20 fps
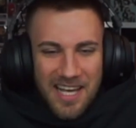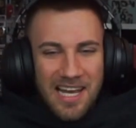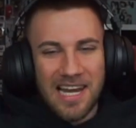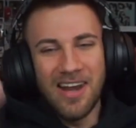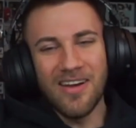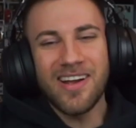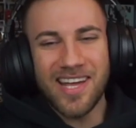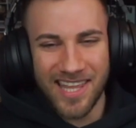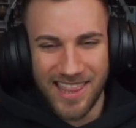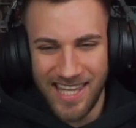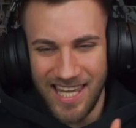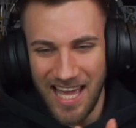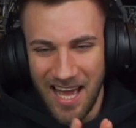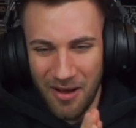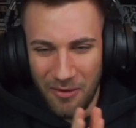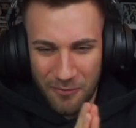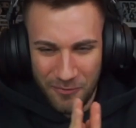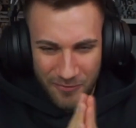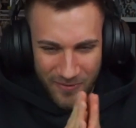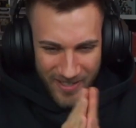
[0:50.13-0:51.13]
Look at the
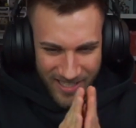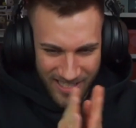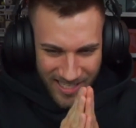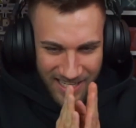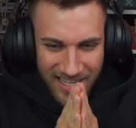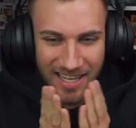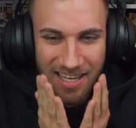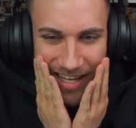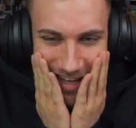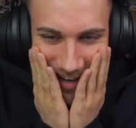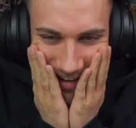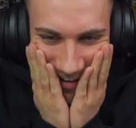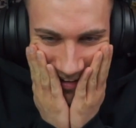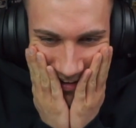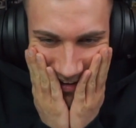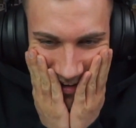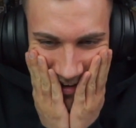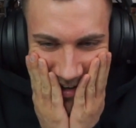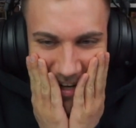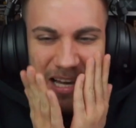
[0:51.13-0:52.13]
outfit!
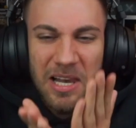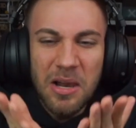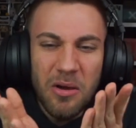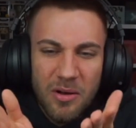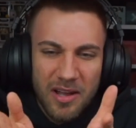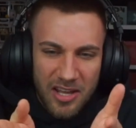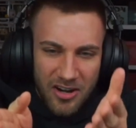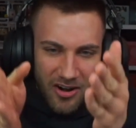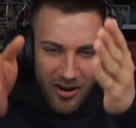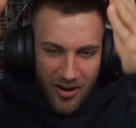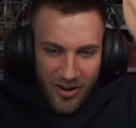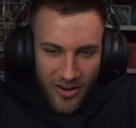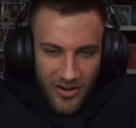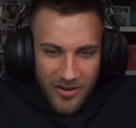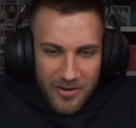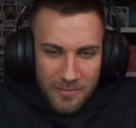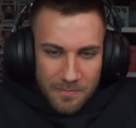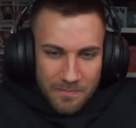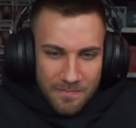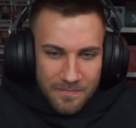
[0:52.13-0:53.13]
Look at
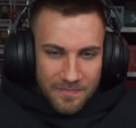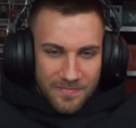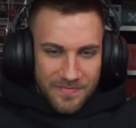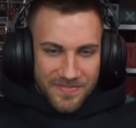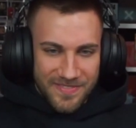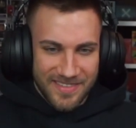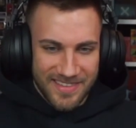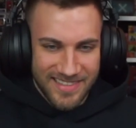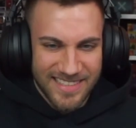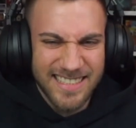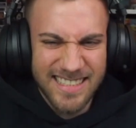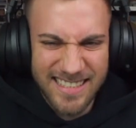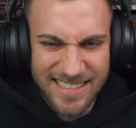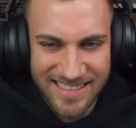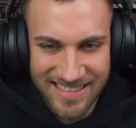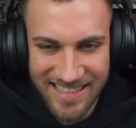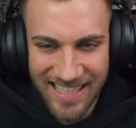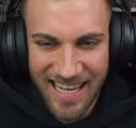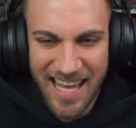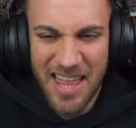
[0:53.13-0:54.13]
her!
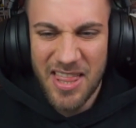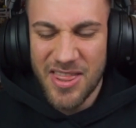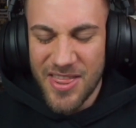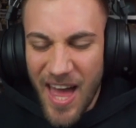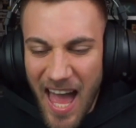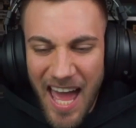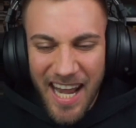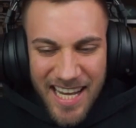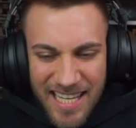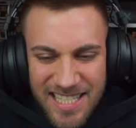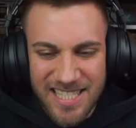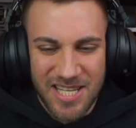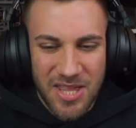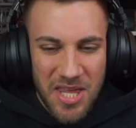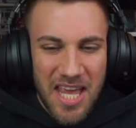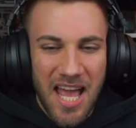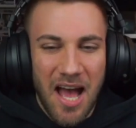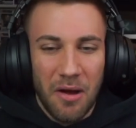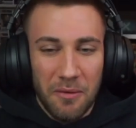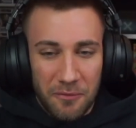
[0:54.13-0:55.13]
That is
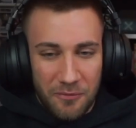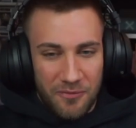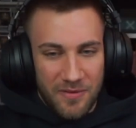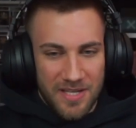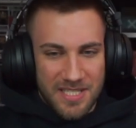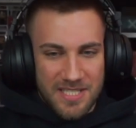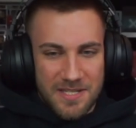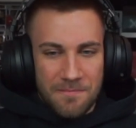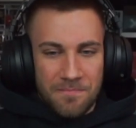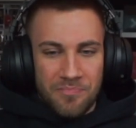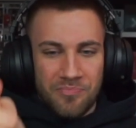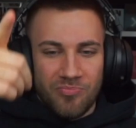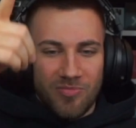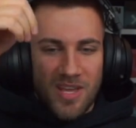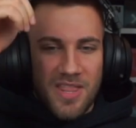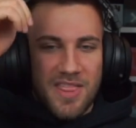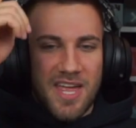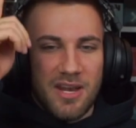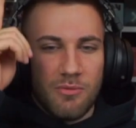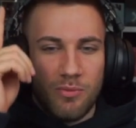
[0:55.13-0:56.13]
the outfit
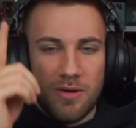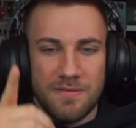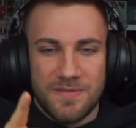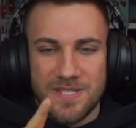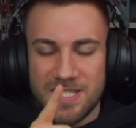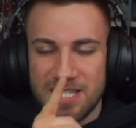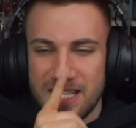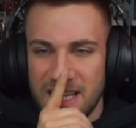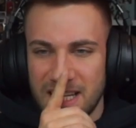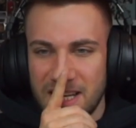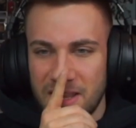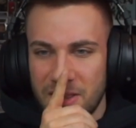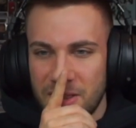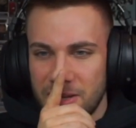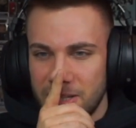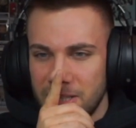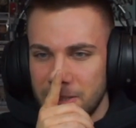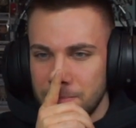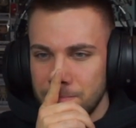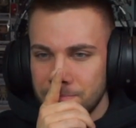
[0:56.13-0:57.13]
that we've seen
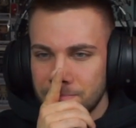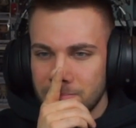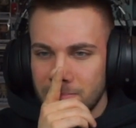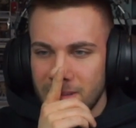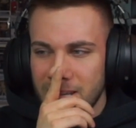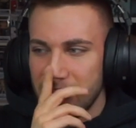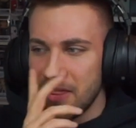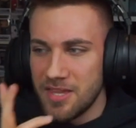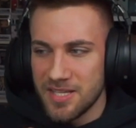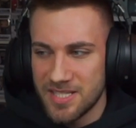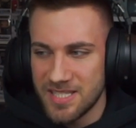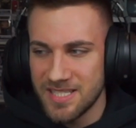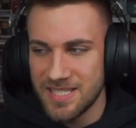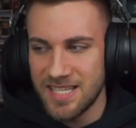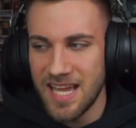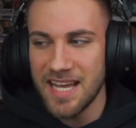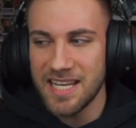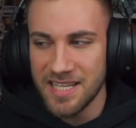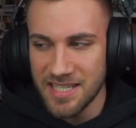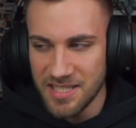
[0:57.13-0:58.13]
in the
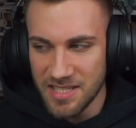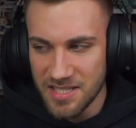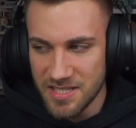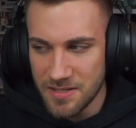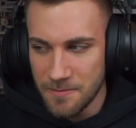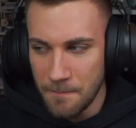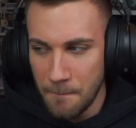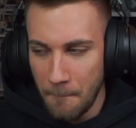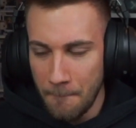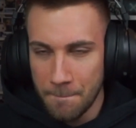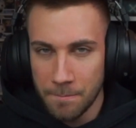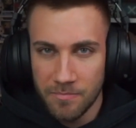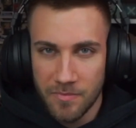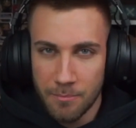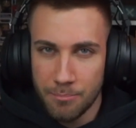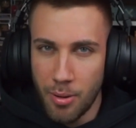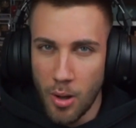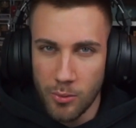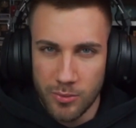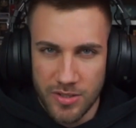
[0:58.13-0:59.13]
second
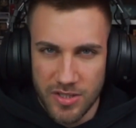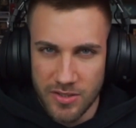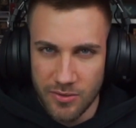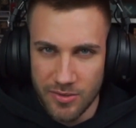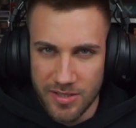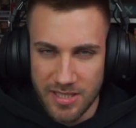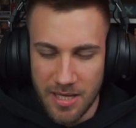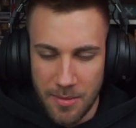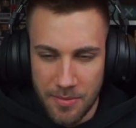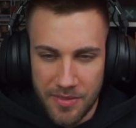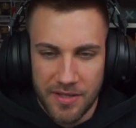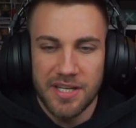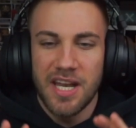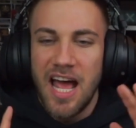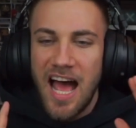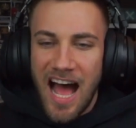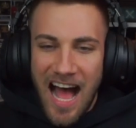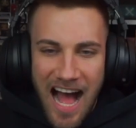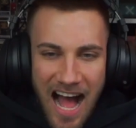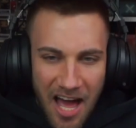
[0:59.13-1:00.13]
poster or something.
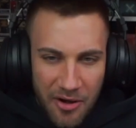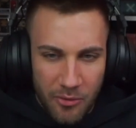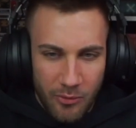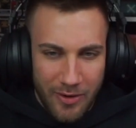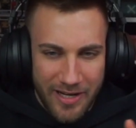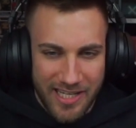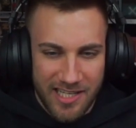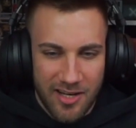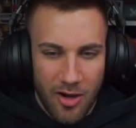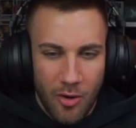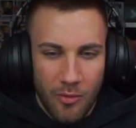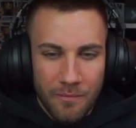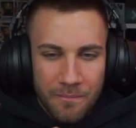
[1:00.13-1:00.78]
I don't really know,